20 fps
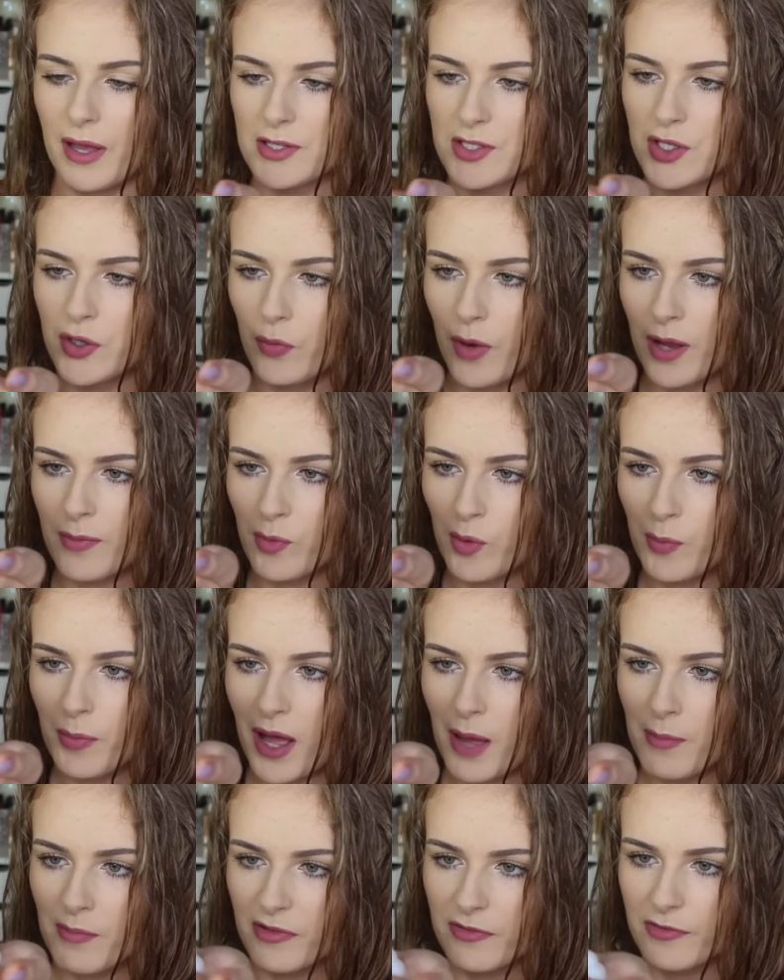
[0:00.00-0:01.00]
Might do one more
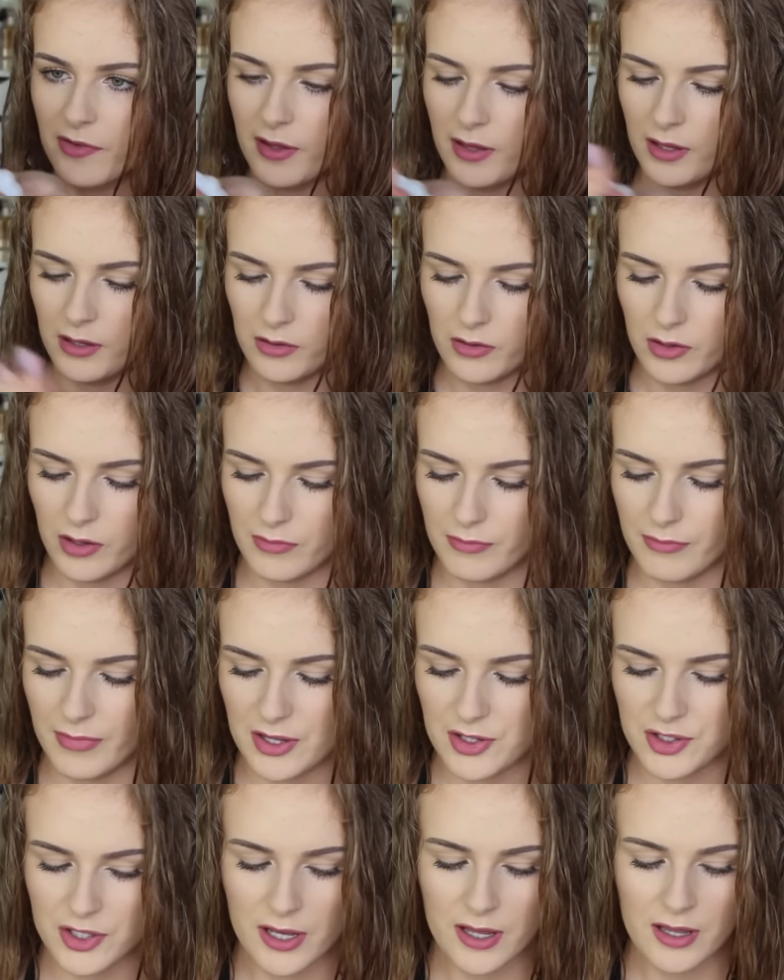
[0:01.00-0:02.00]
pump for good
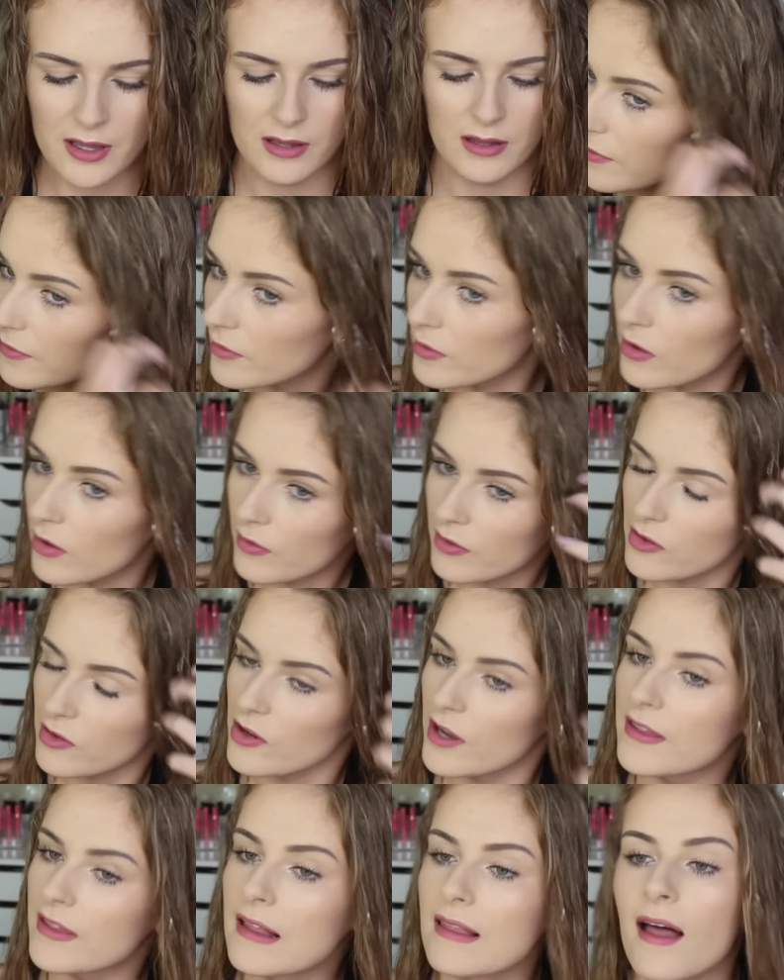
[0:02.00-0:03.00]
measure. So
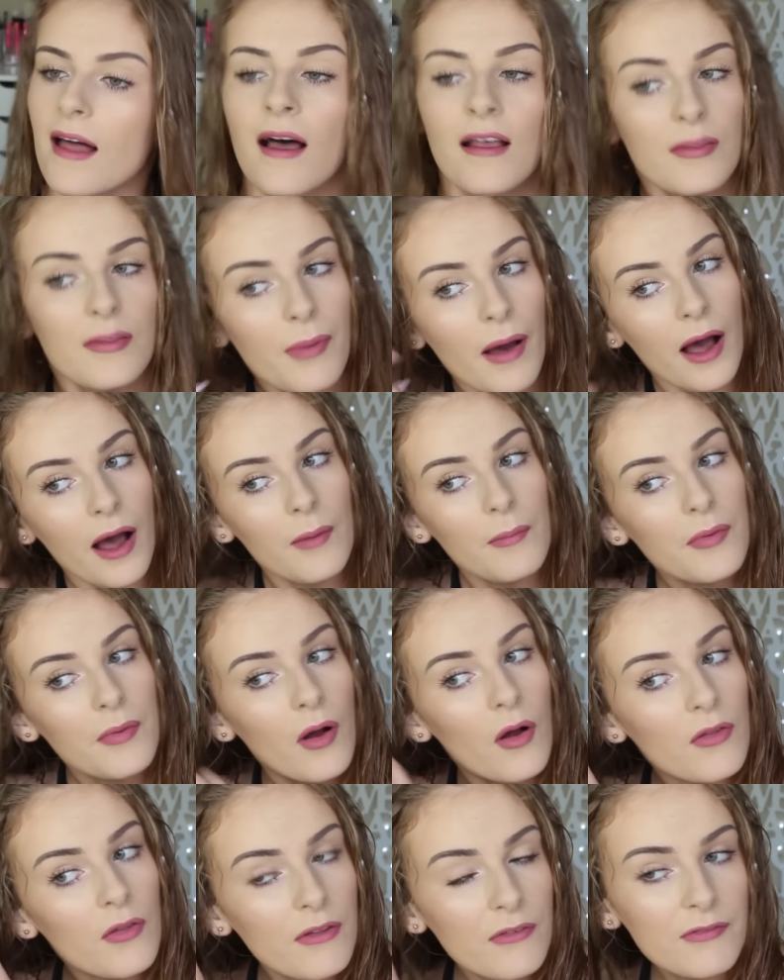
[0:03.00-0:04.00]
concentrate that last pump
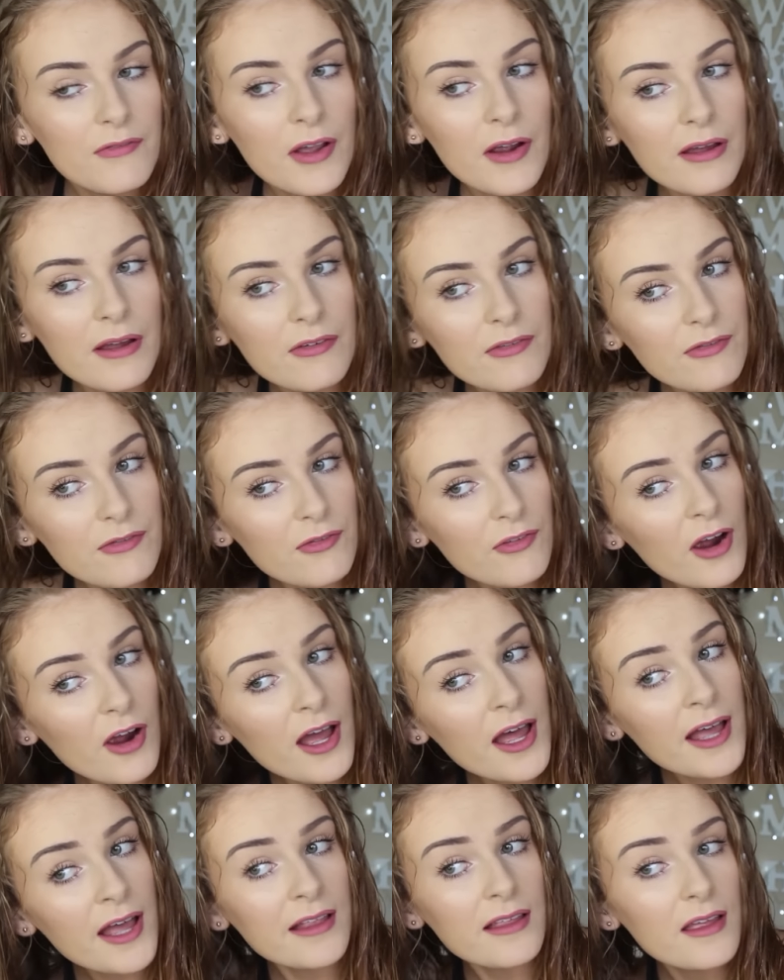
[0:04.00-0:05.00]
on the very
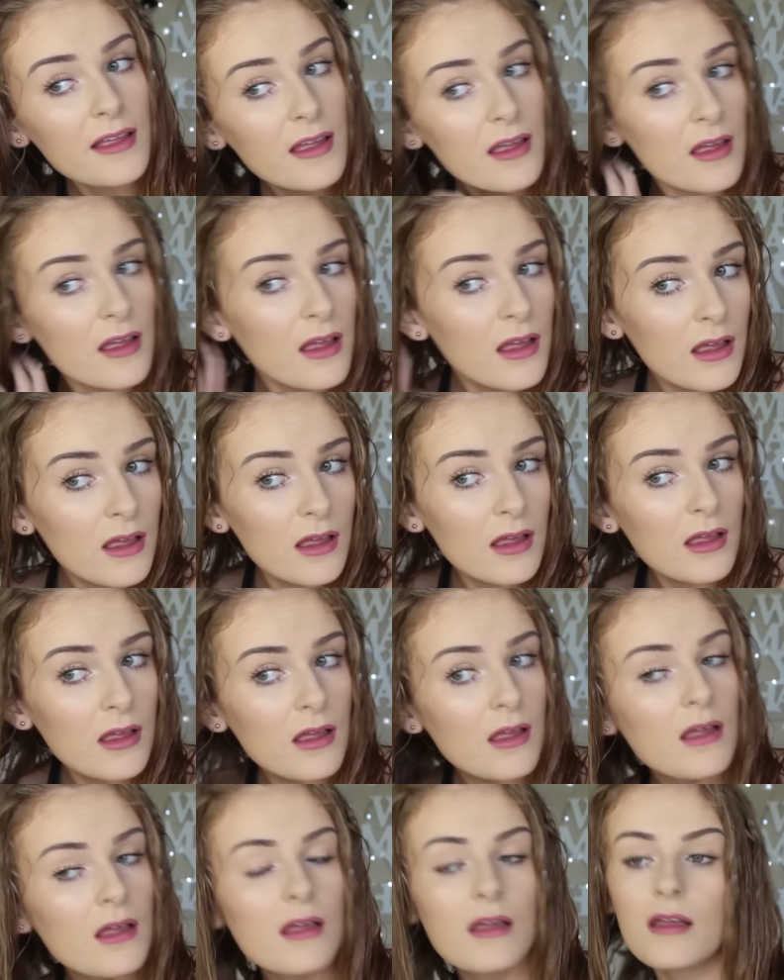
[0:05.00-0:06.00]
front
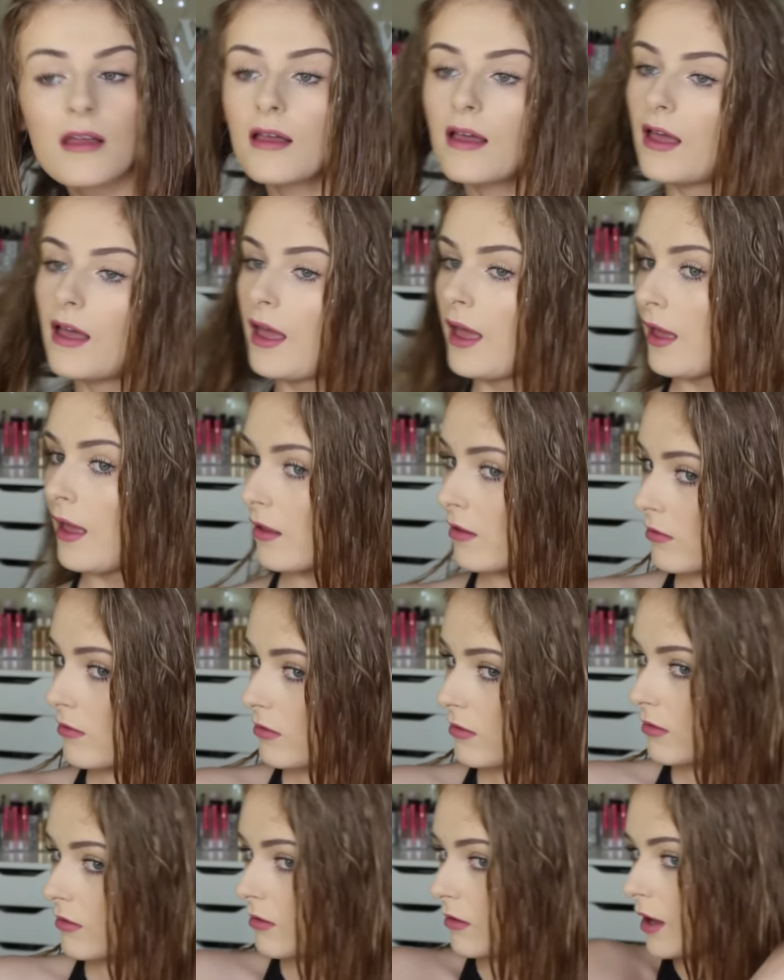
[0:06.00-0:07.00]
and
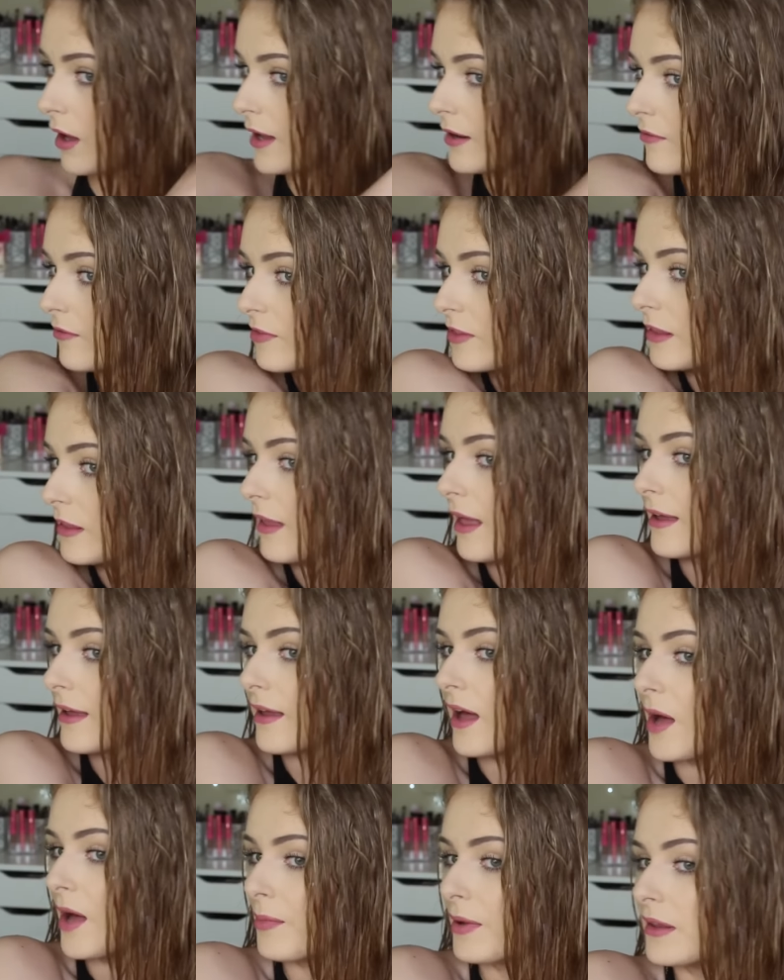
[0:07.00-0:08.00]
kind of the
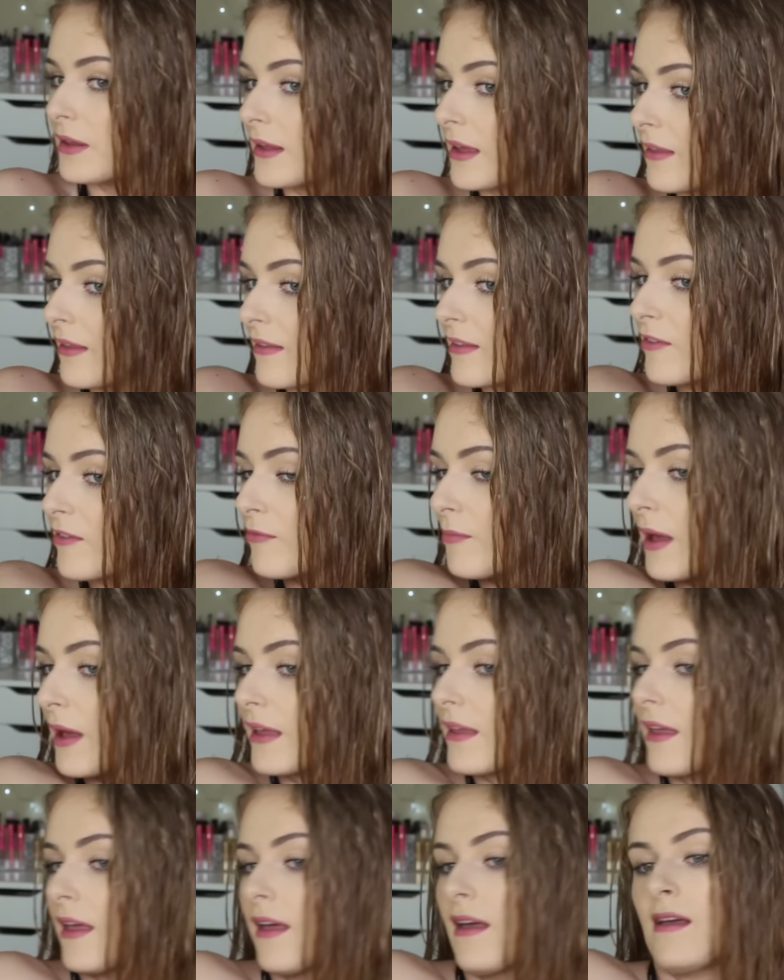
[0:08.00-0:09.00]
like upper lengths of my
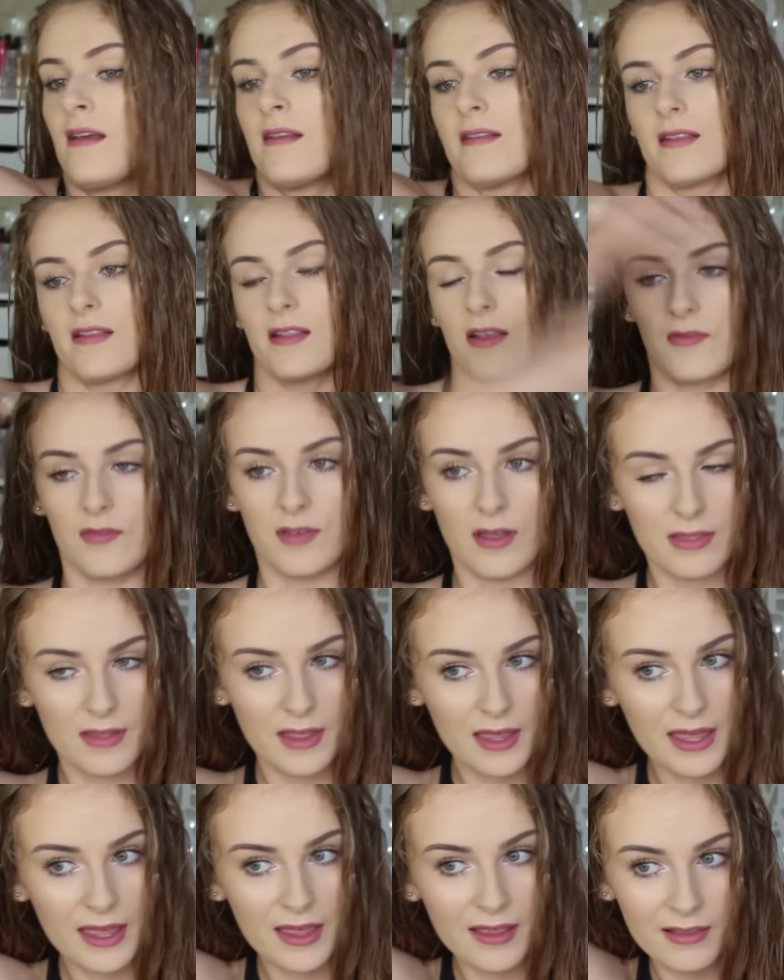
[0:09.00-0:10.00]
hair since I've done
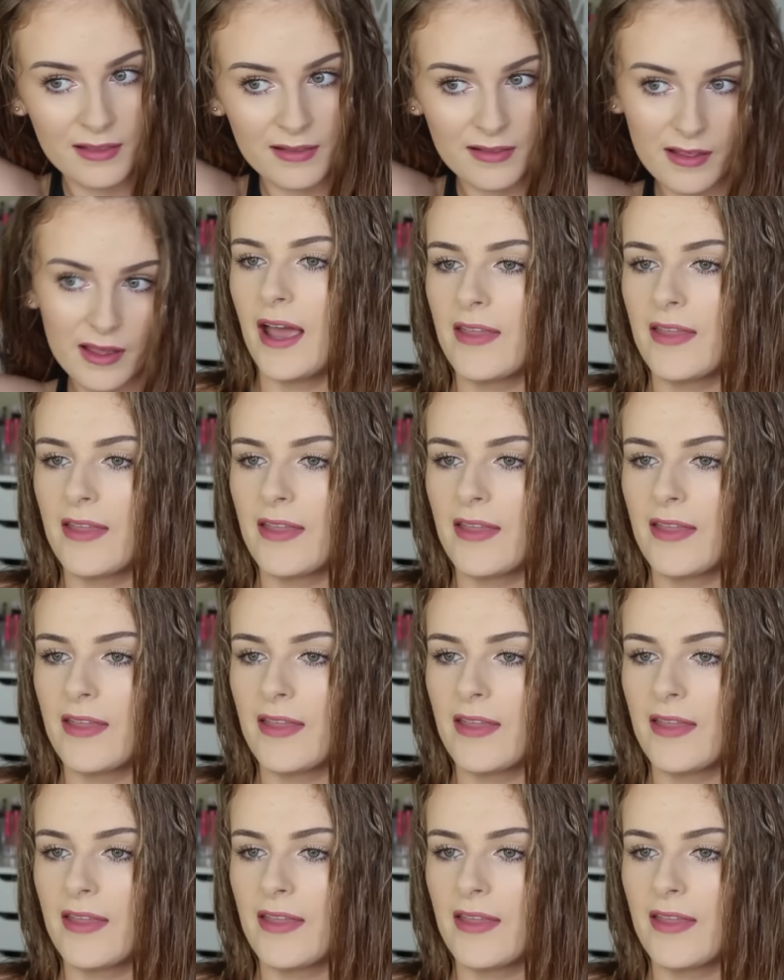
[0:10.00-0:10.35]
the ends.